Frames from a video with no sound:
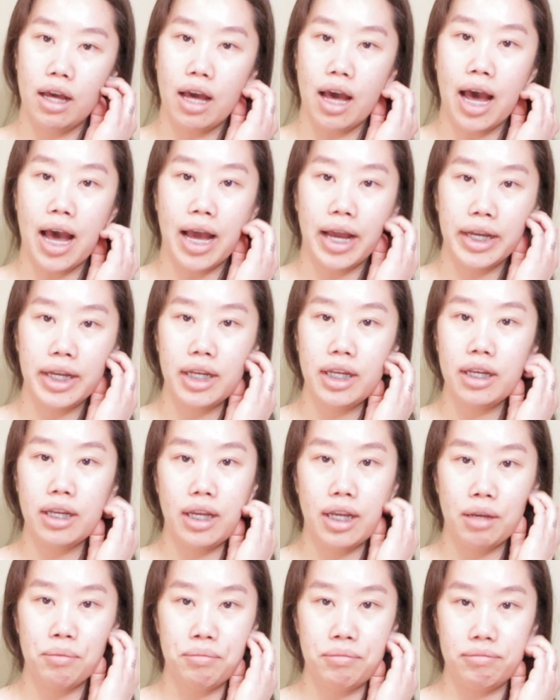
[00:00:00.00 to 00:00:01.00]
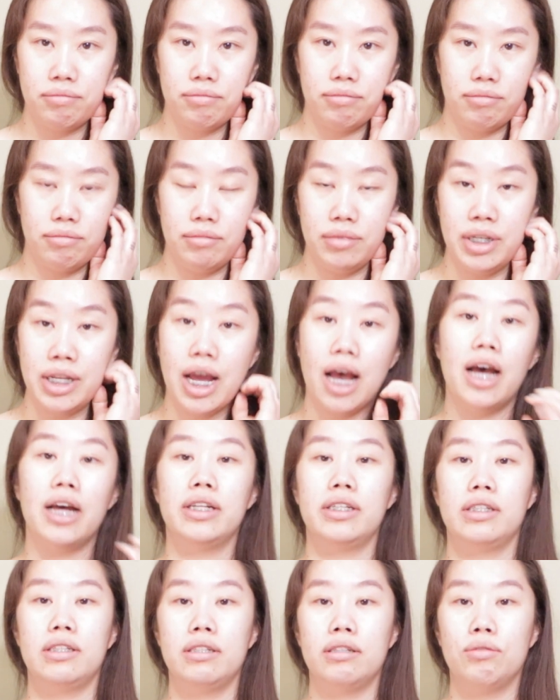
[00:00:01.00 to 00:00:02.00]
I am
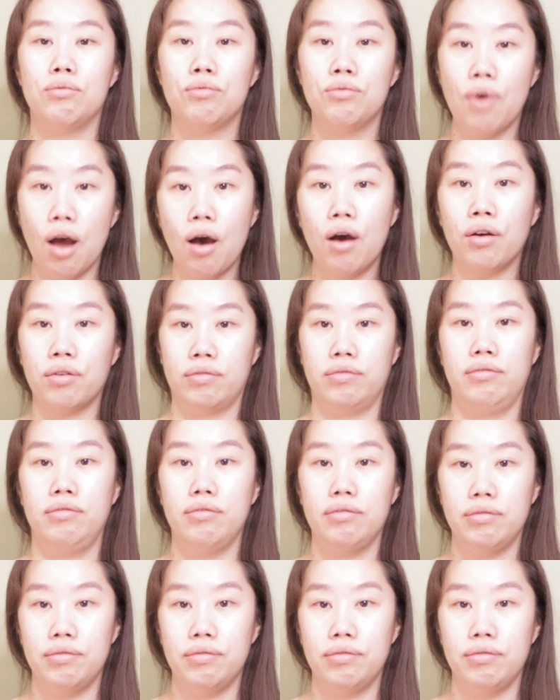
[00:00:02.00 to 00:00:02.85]
not wrong